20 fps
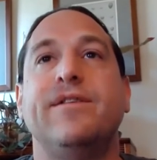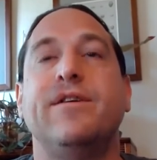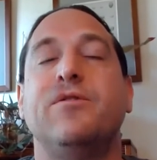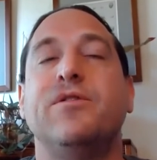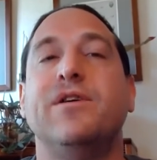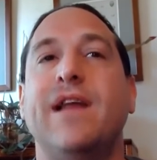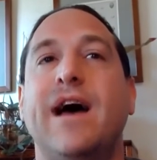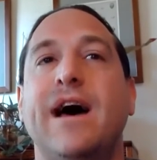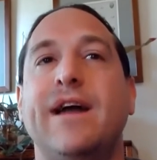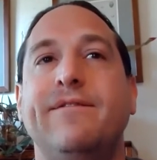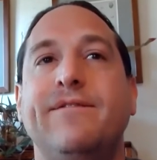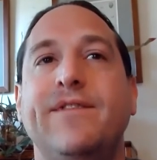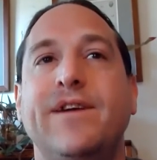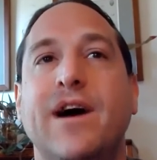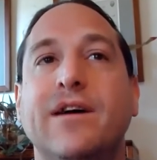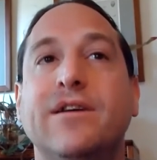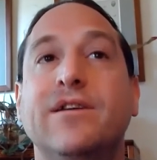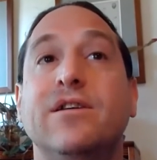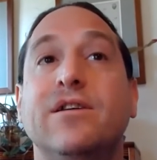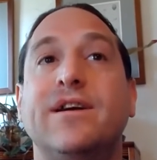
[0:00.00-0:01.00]
there were a lot of
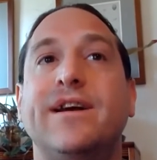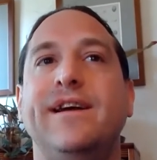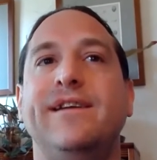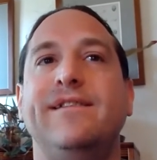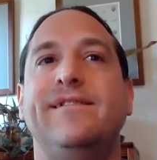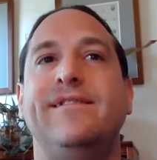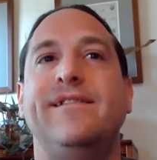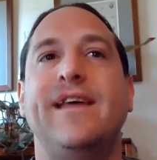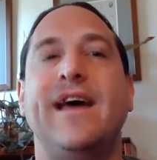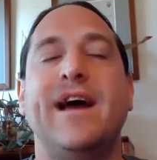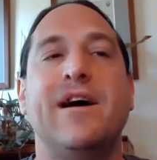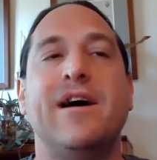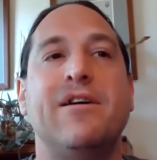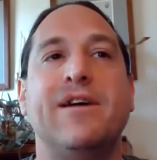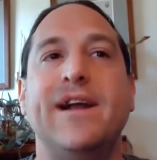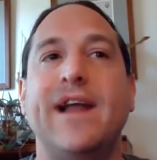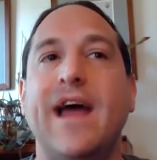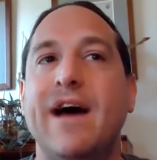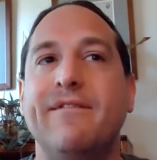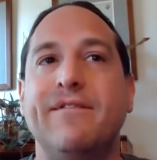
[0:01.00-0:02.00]
younger kids
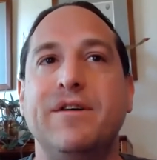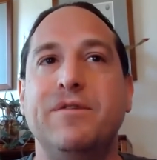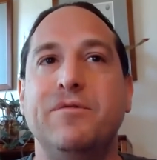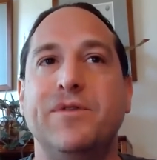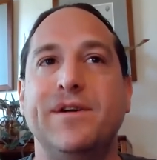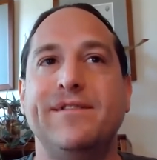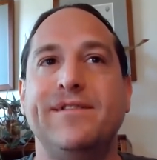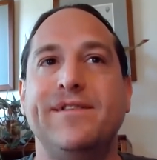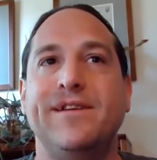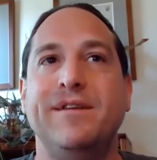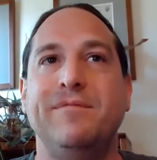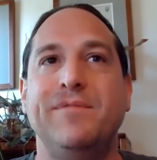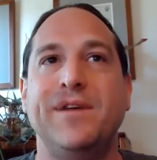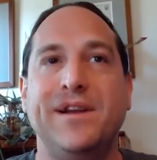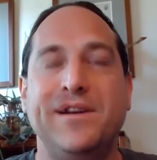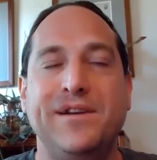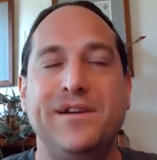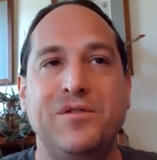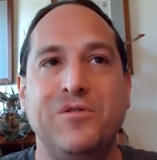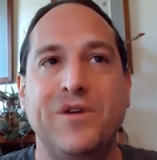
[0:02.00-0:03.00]
there, and everyone seemed
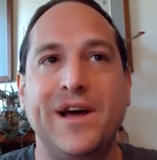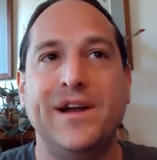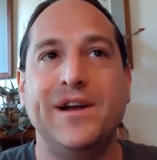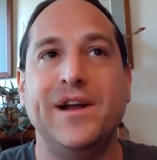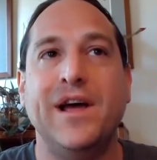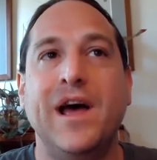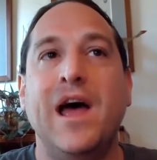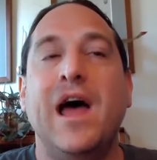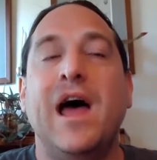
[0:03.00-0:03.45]
into it.